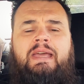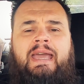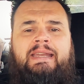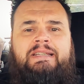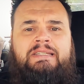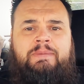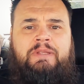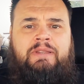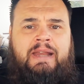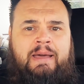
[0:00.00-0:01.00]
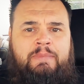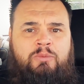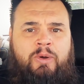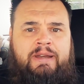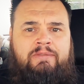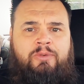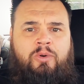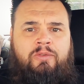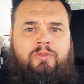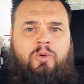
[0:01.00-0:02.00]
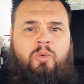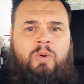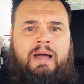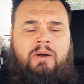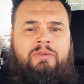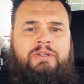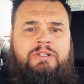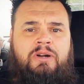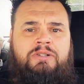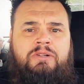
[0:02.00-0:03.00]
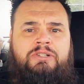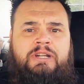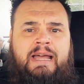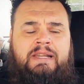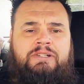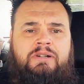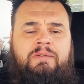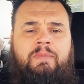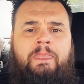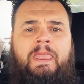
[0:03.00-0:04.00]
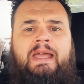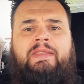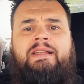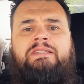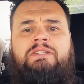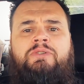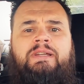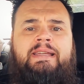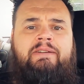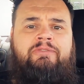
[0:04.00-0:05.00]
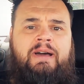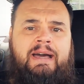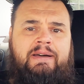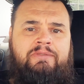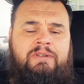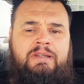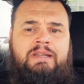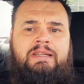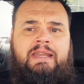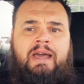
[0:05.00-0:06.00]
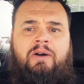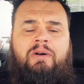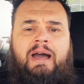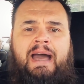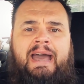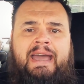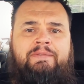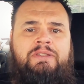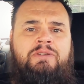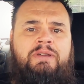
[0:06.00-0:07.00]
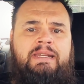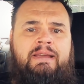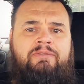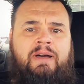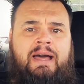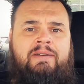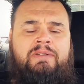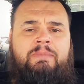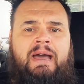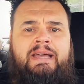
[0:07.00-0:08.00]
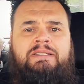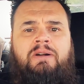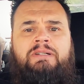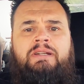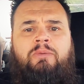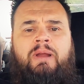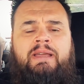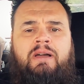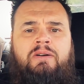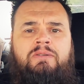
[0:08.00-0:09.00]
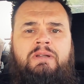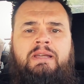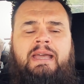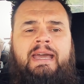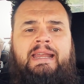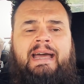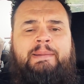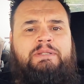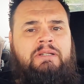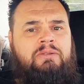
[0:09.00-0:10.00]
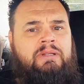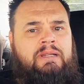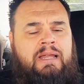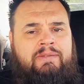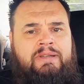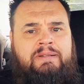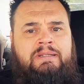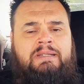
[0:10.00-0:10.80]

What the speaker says: and it's something that I've been waiting for a while on the Charger and Challenger, and that's the UConnect 5. Now, I have the UConnect 5 in my SRT Durango, and I absolutely love it.